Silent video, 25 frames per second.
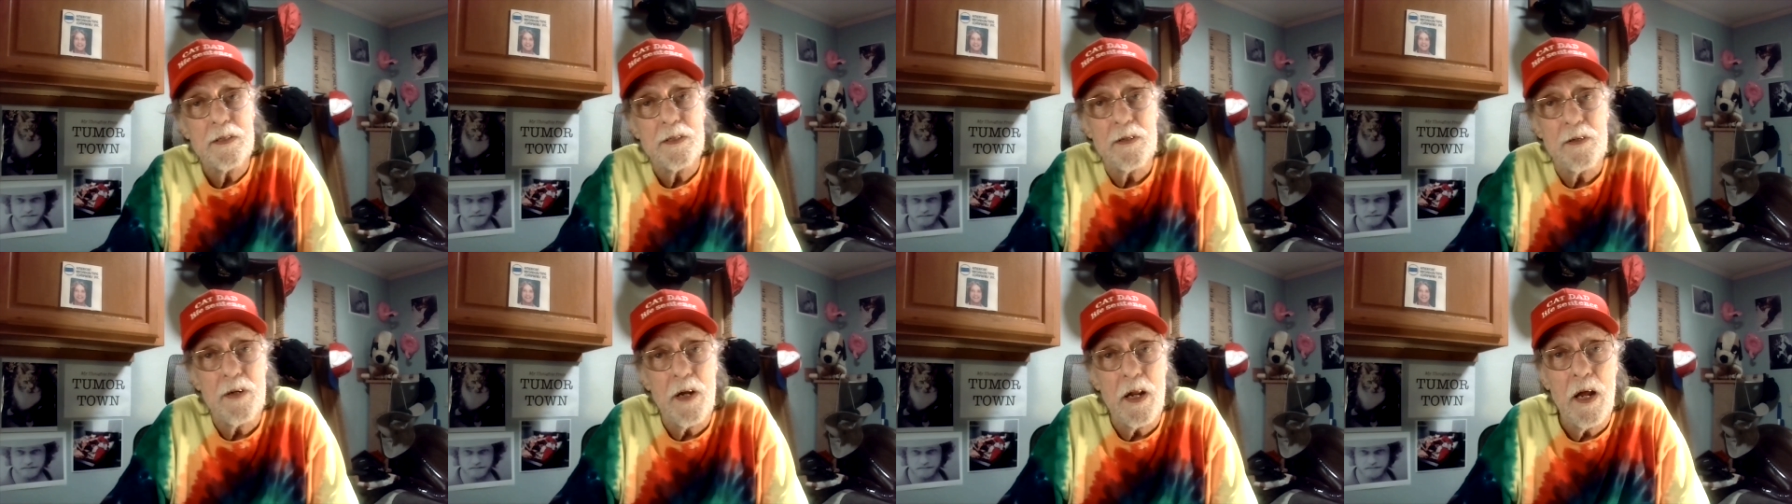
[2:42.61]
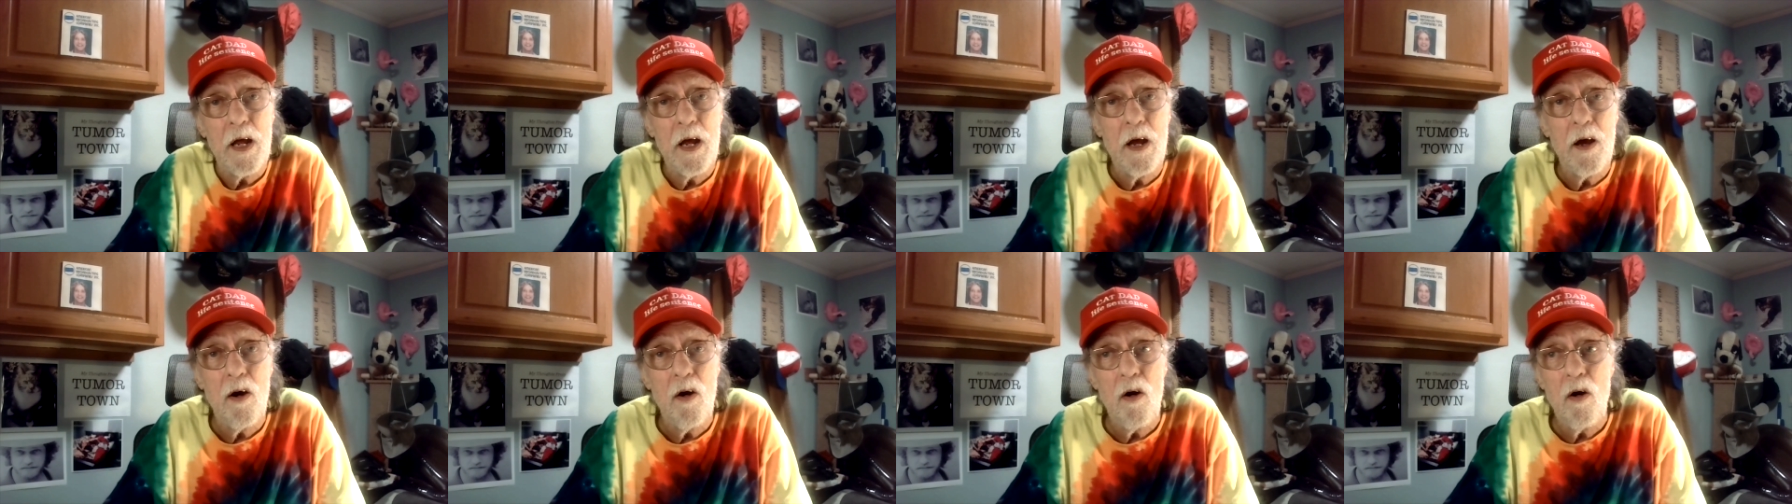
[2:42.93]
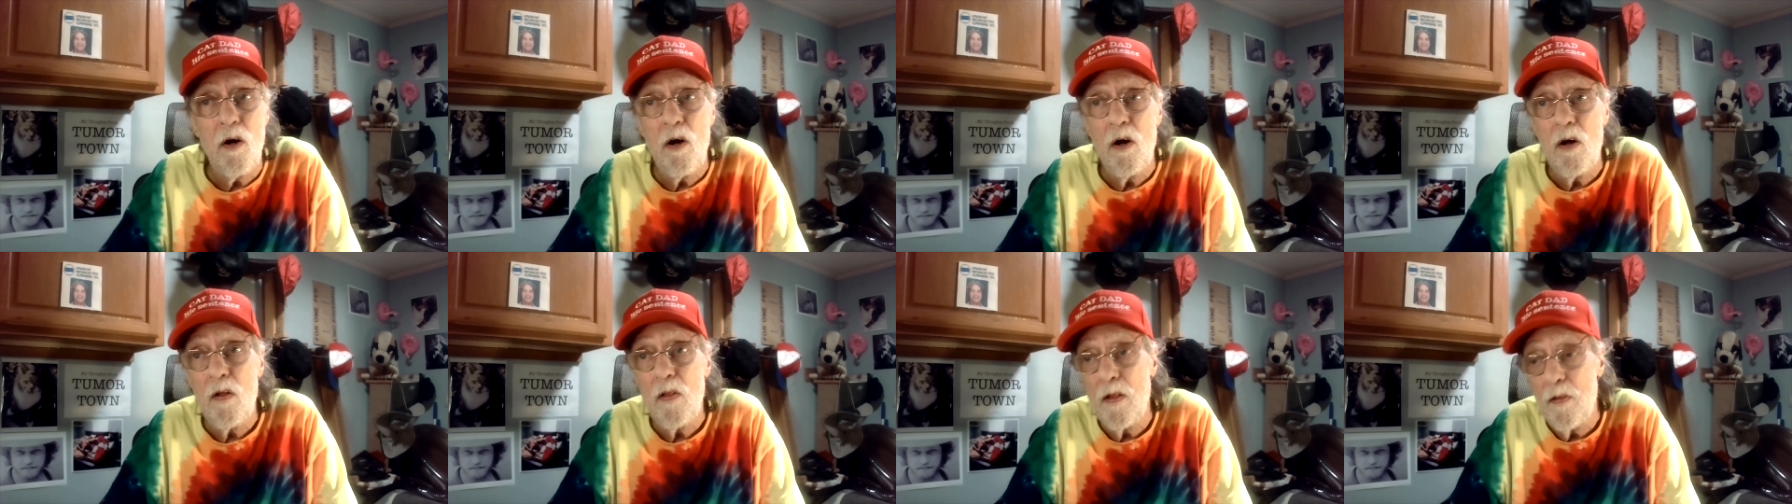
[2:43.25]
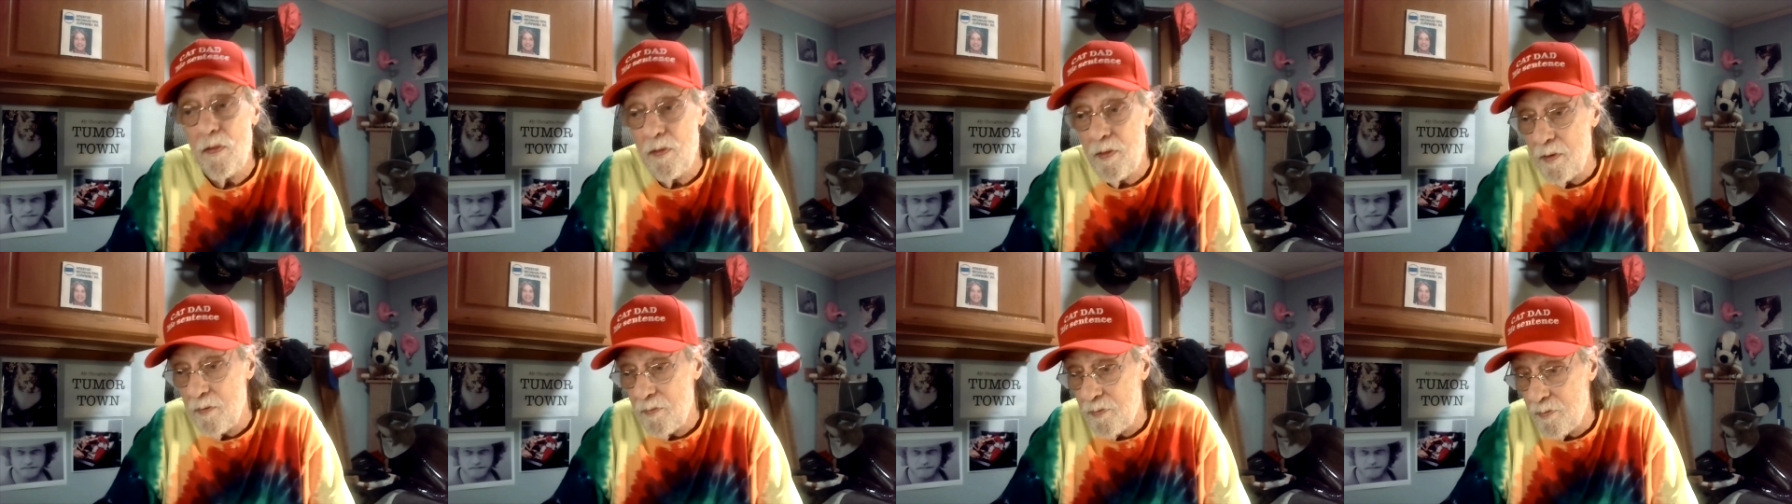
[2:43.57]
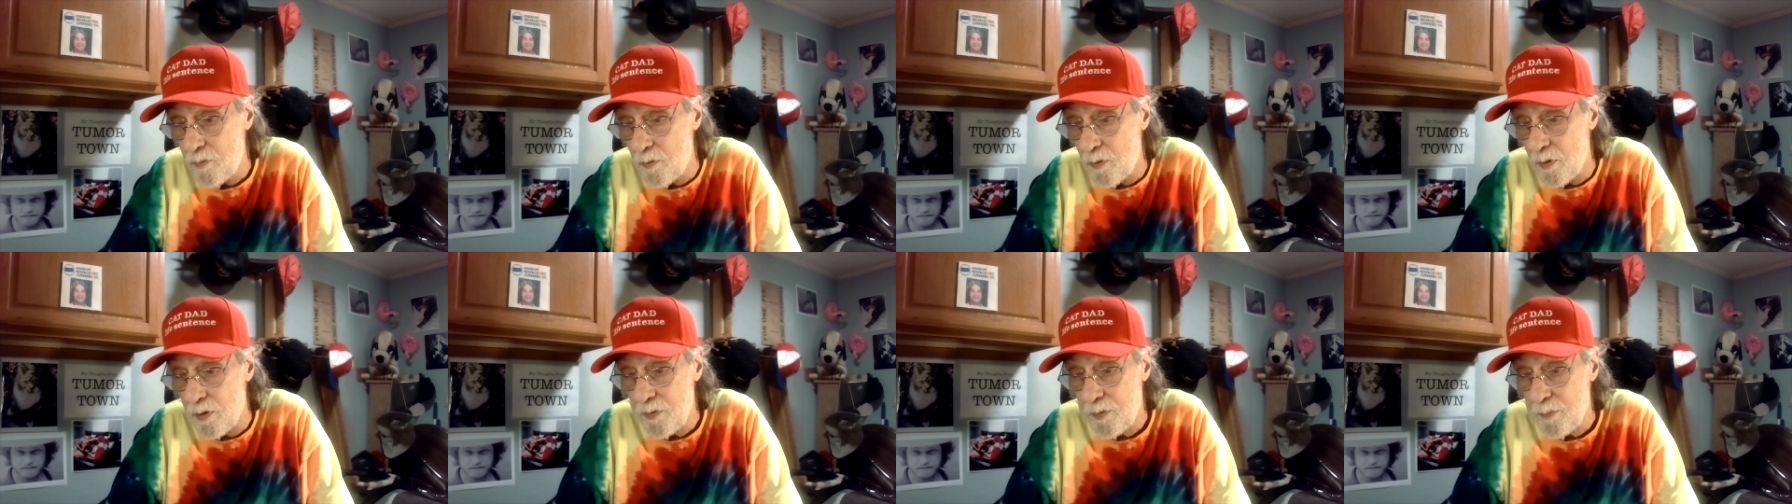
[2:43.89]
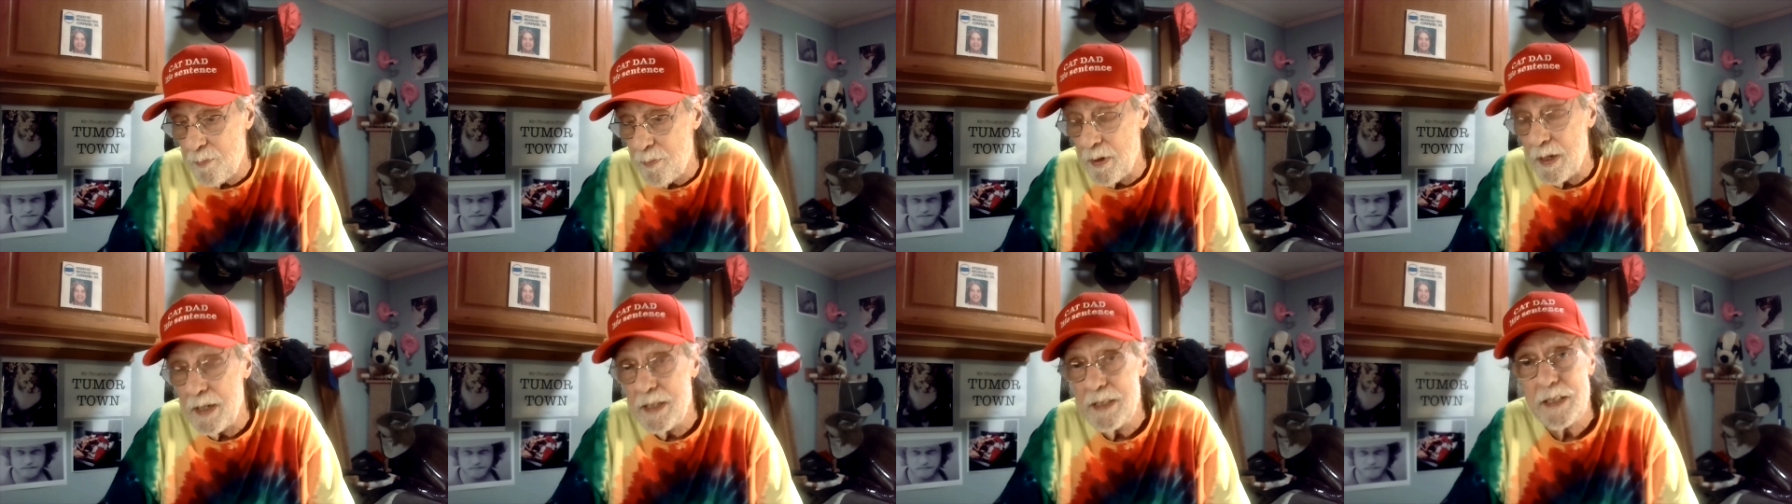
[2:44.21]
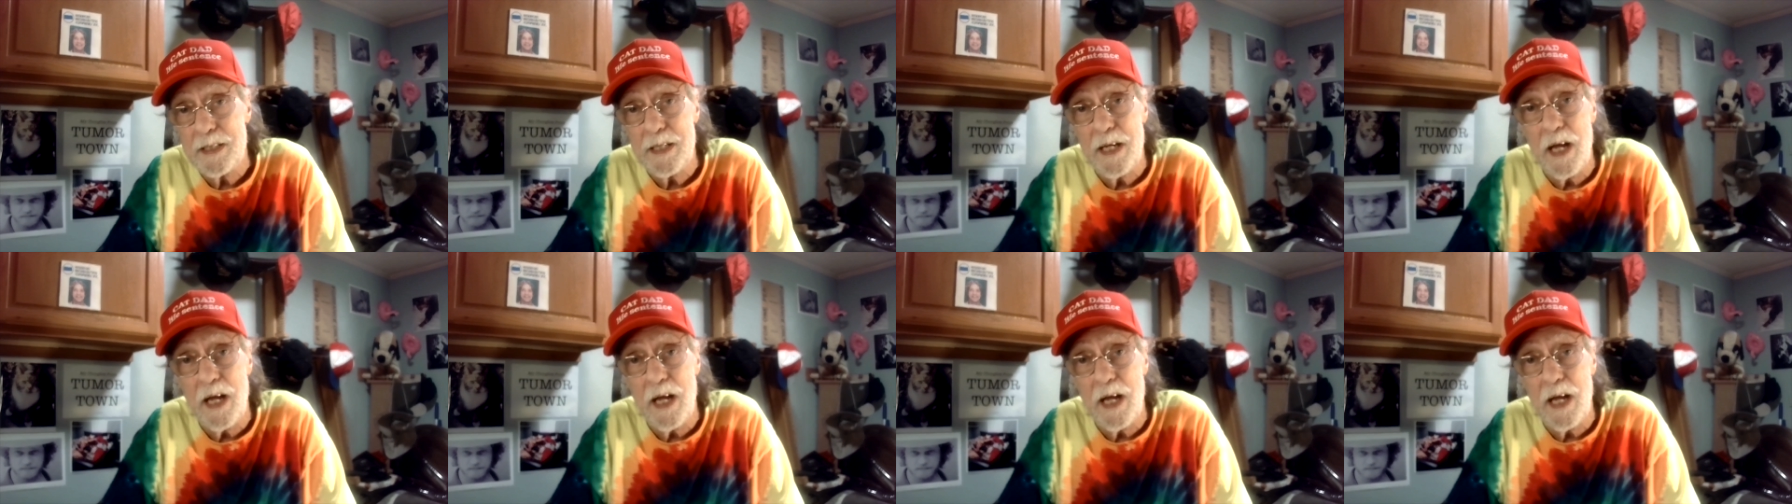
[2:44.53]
So now all of the fourth place